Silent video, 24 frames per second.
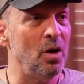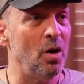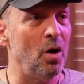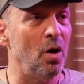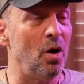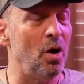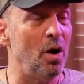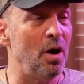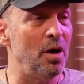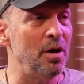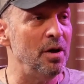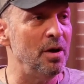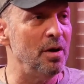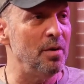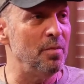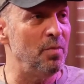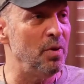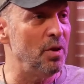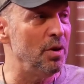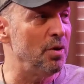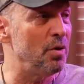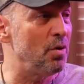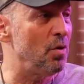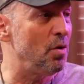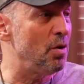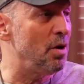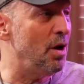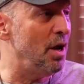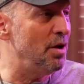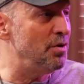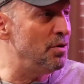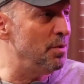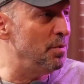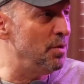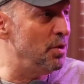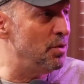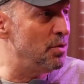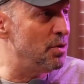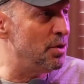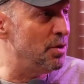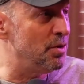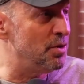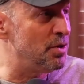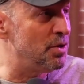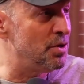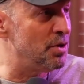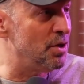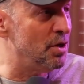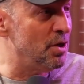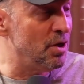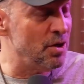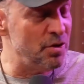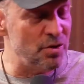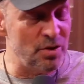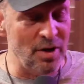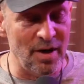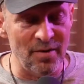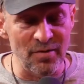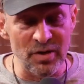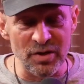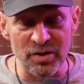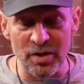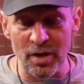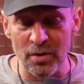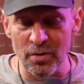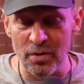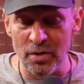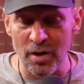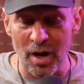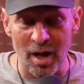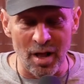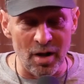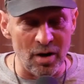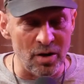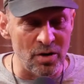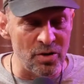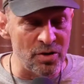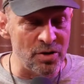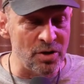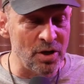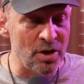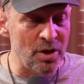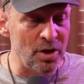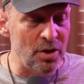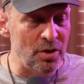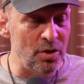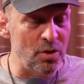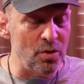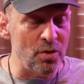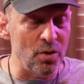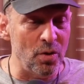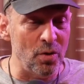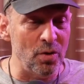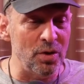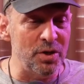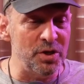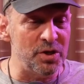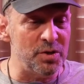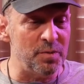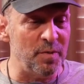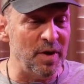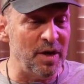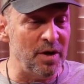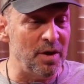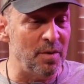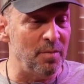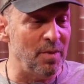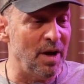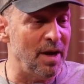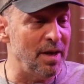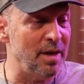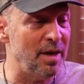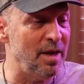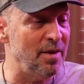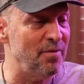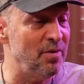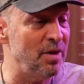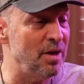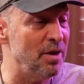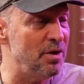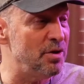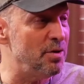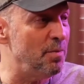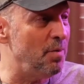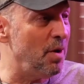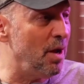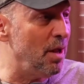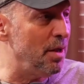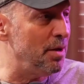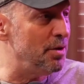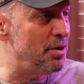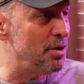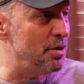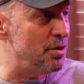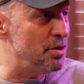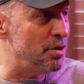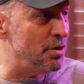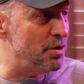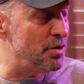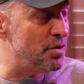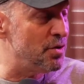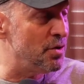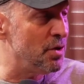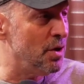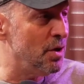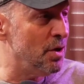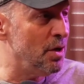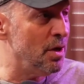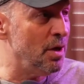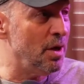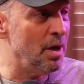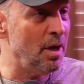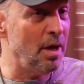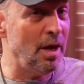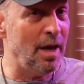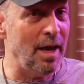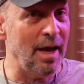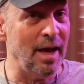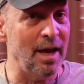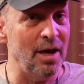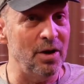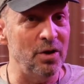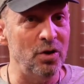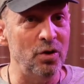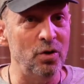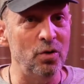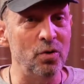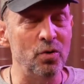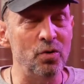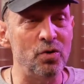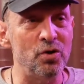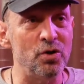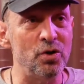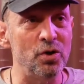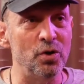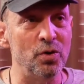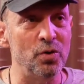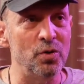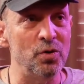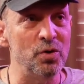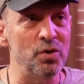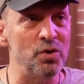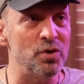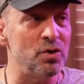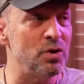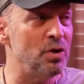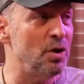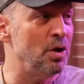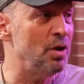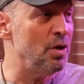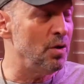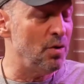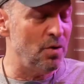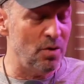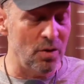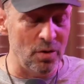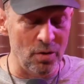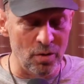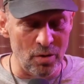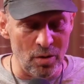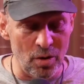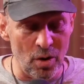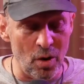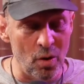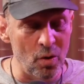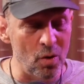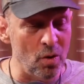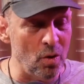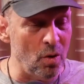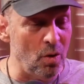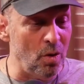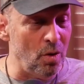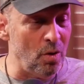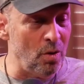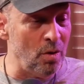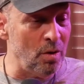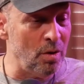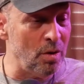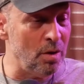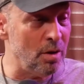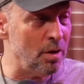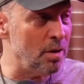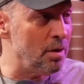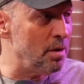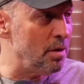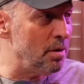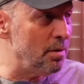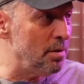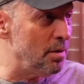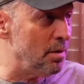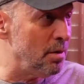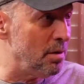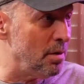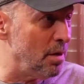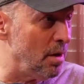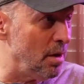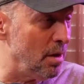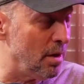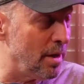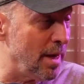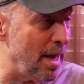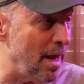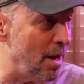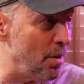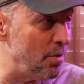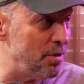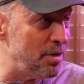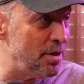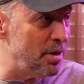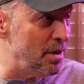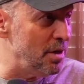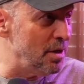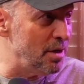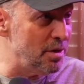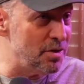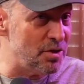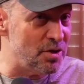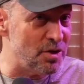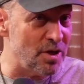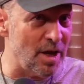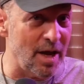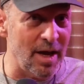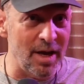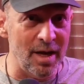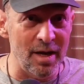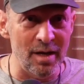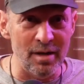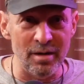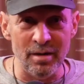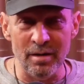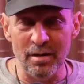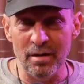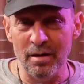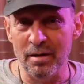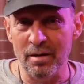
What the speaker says: on political contributions. So you have this $100, you can only spend it by giving it to politicians. And you choose local, county, state,